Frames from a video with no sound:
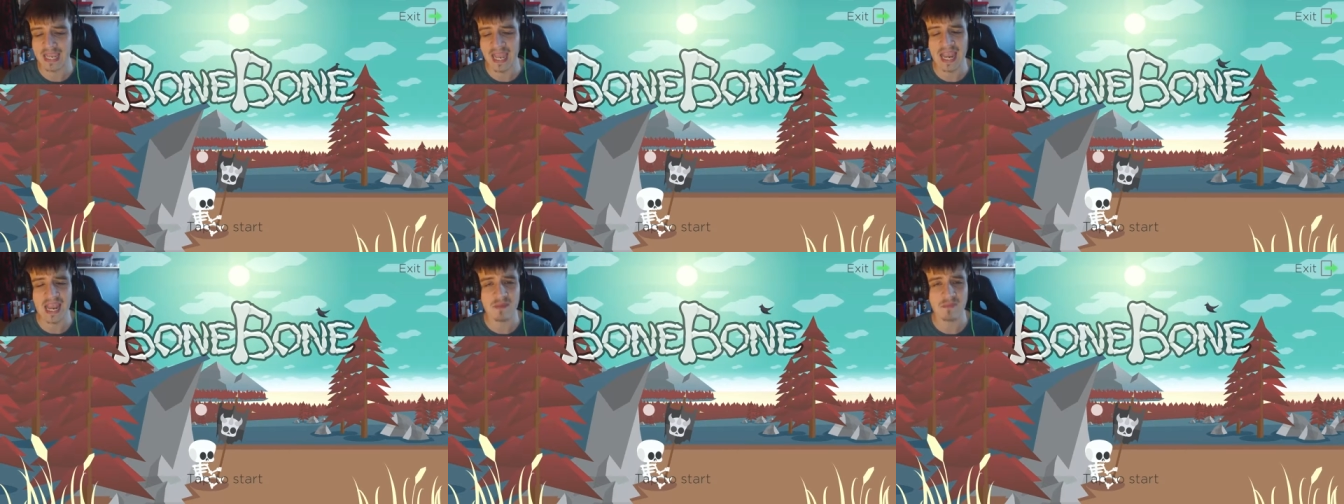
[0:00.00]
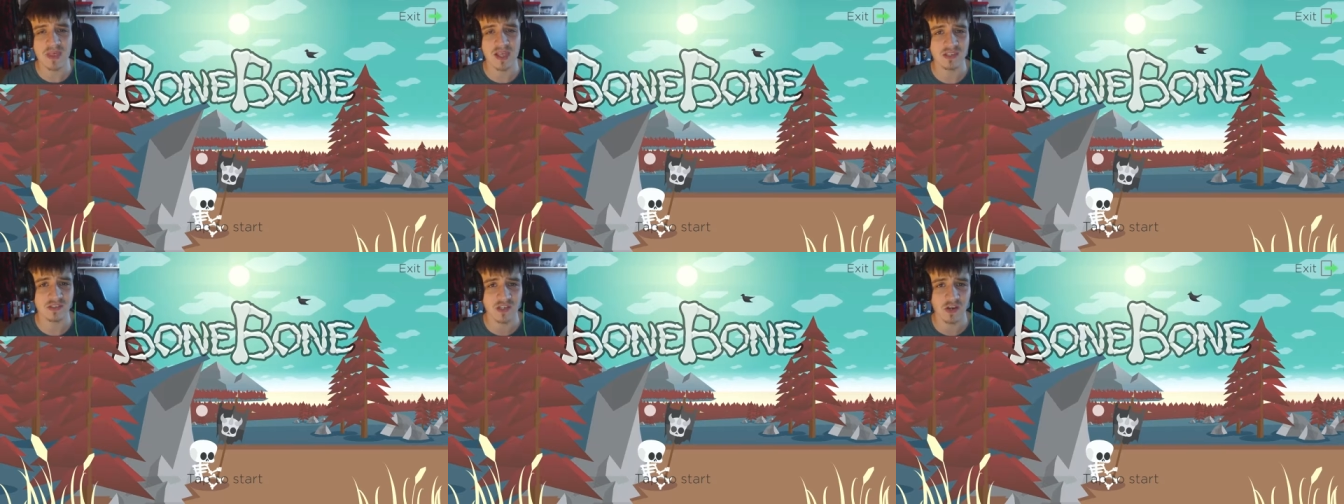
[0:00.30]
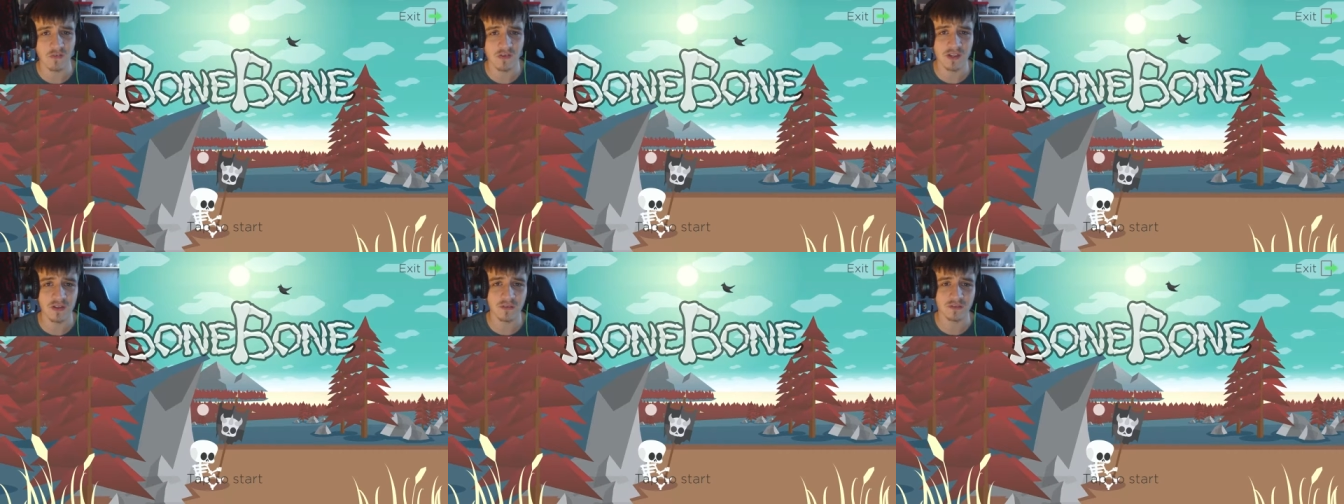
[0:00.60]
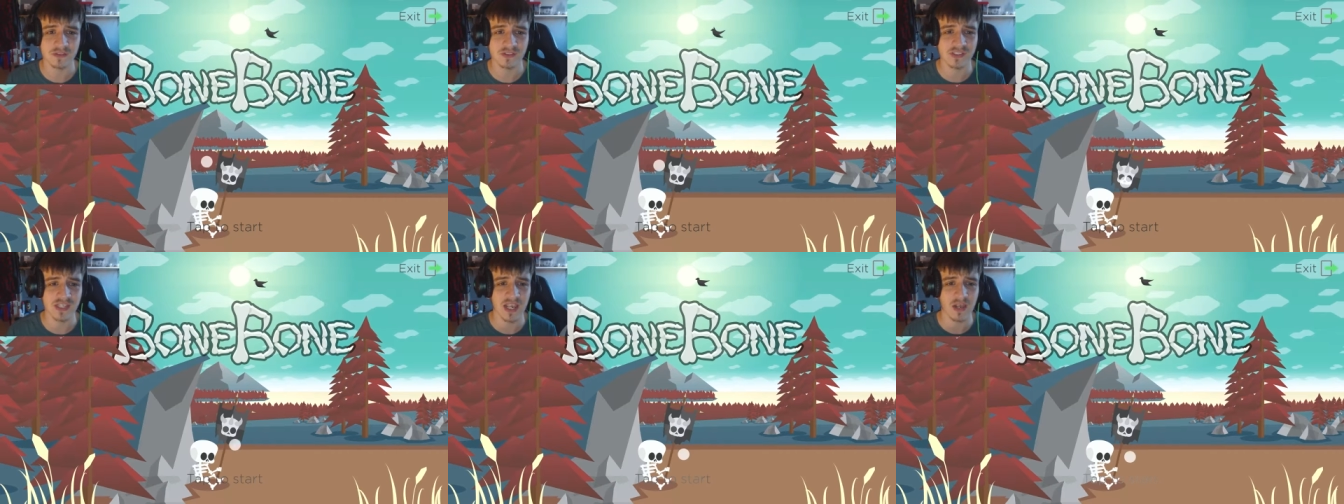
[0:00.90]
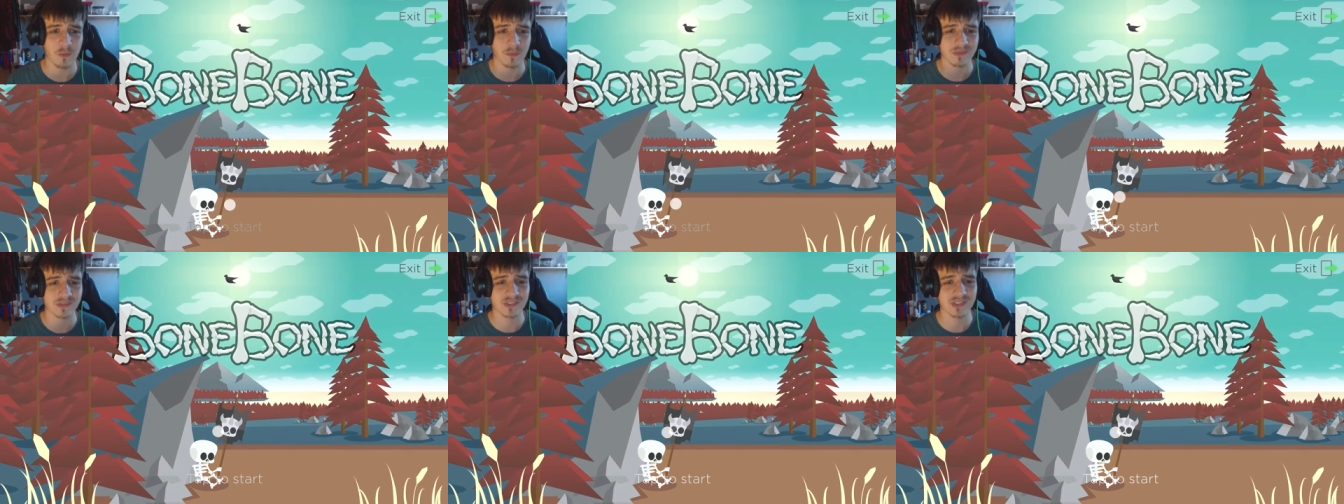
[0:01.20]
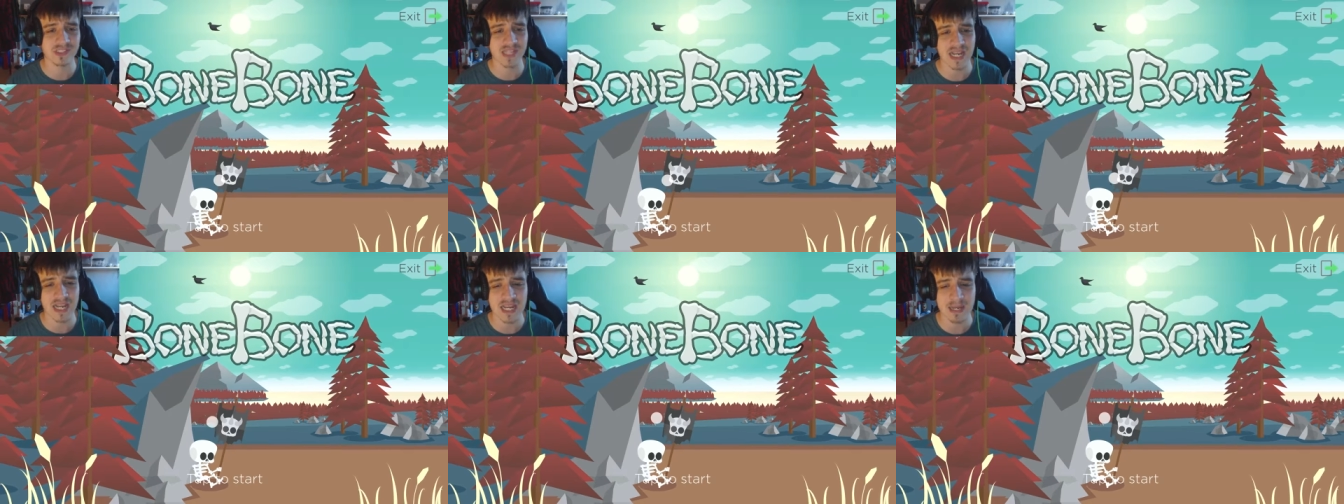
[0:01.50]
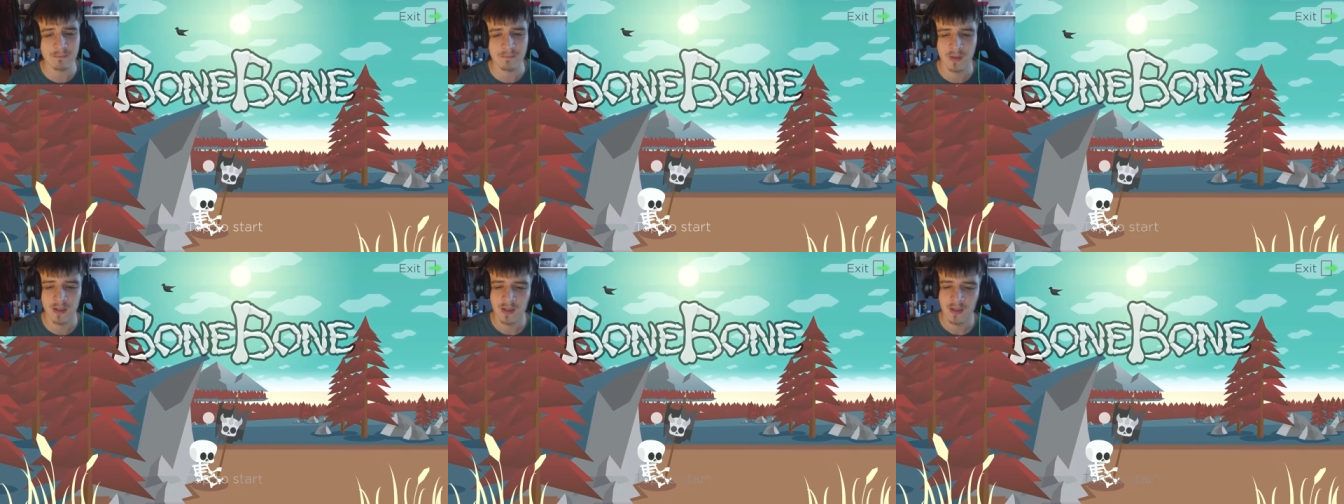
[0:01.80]
a game that is currently on sale on
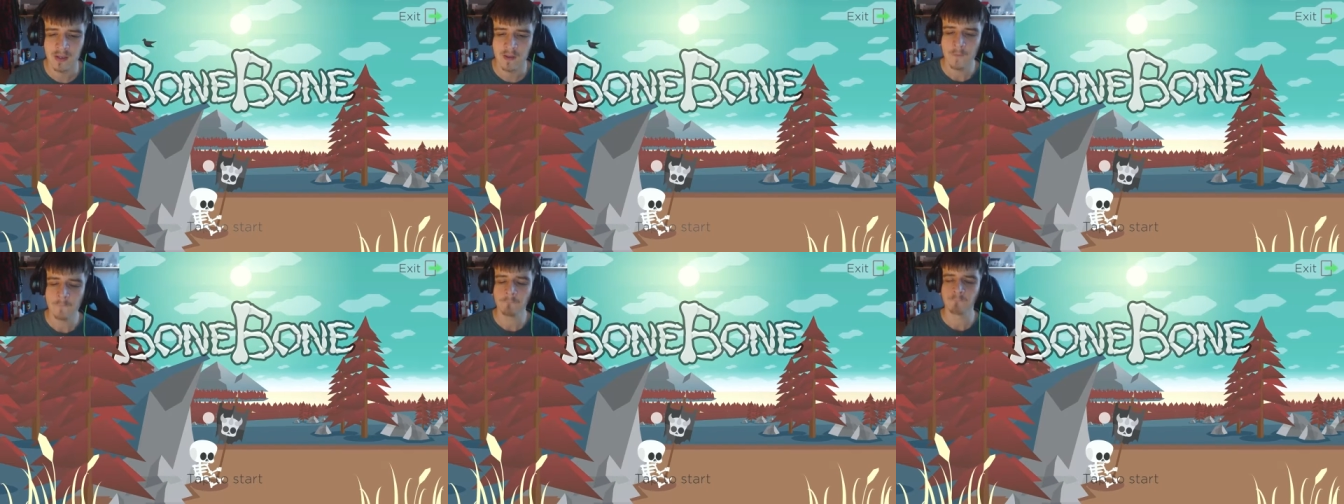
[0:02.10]
Steam.